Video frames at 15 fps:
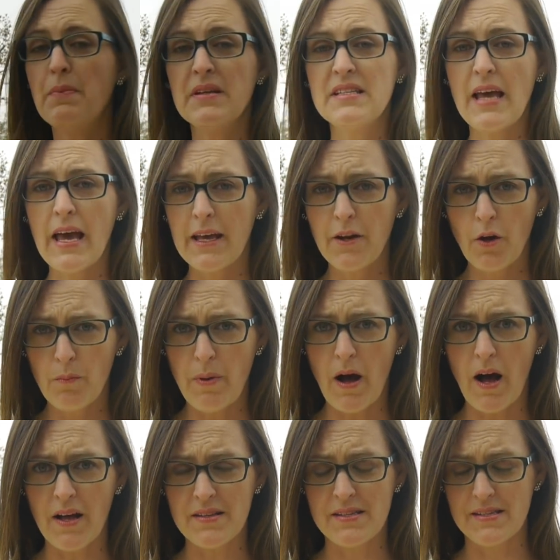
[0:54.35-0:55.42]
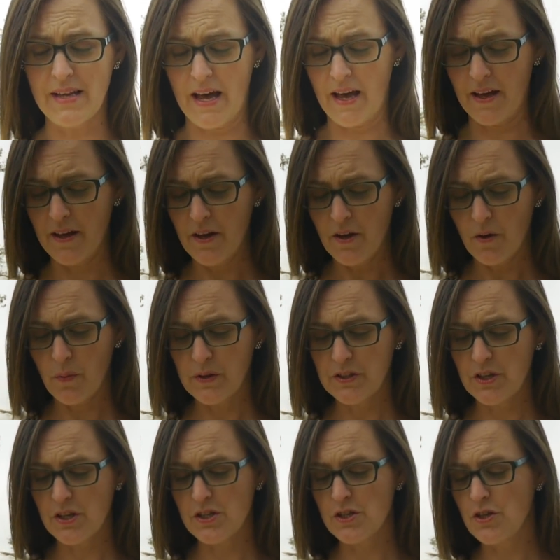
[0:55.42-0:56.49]
potato pasta,
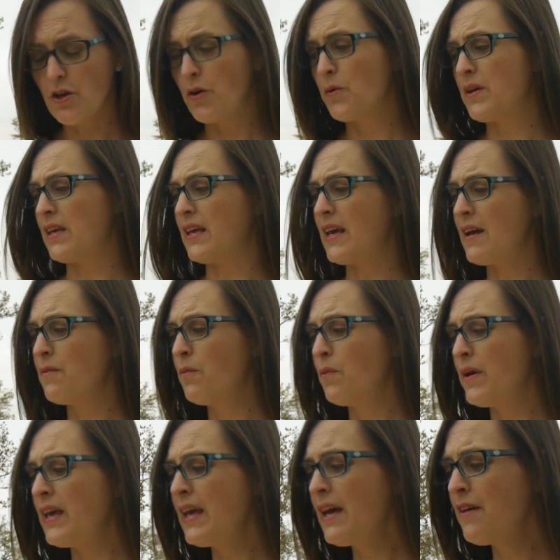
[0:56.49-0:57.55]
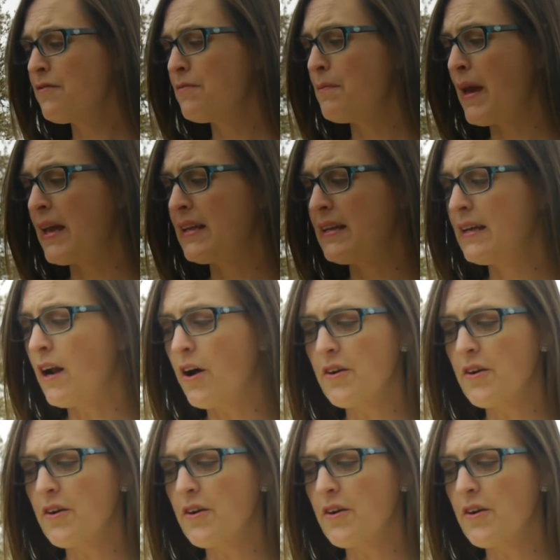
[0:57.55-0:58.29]
which is gnocchi, and we have made it